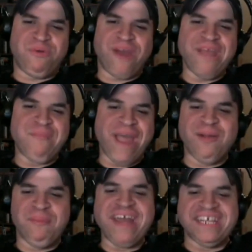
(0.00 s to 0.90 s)
Brian Michael
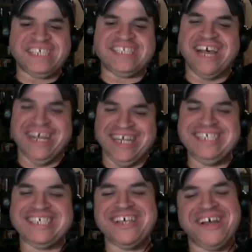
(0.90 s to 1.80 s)
Bendis
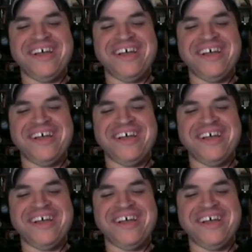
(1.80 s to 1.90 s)
does.